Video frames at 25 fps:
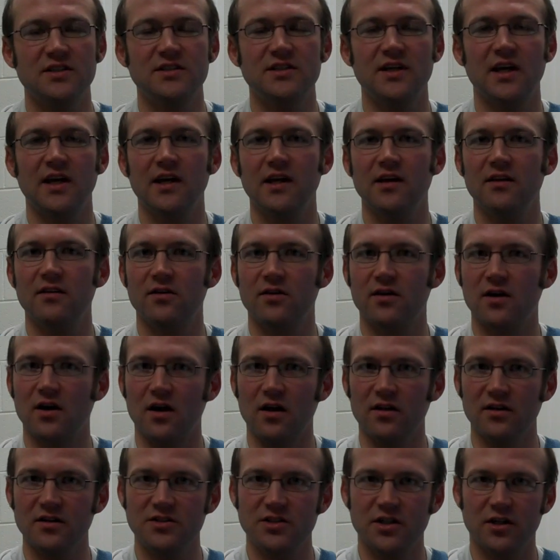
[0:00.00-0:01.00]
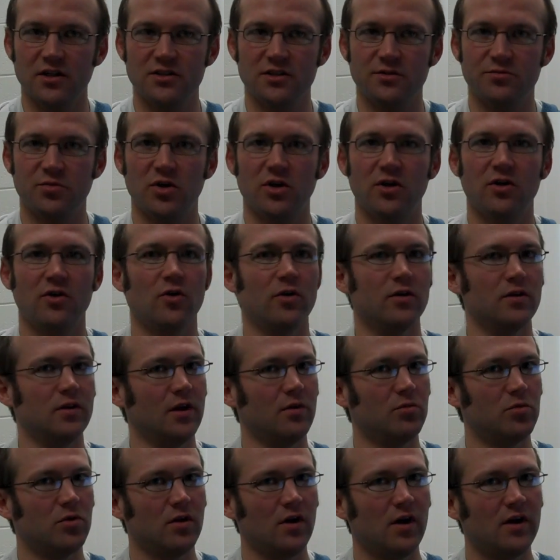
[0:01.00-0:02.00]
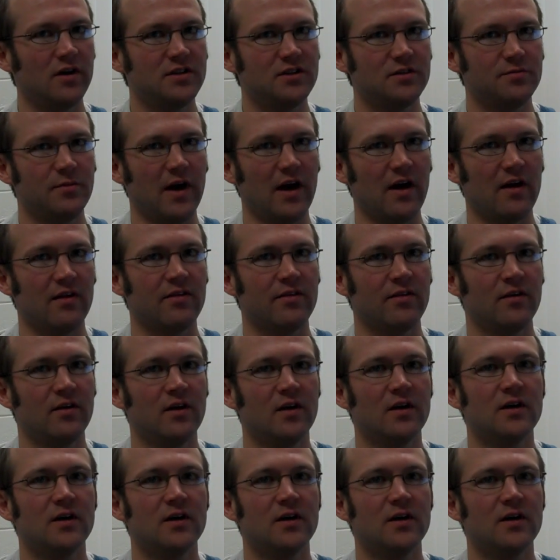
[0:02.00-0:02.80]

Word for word: to take either college algebra or liberal arts math,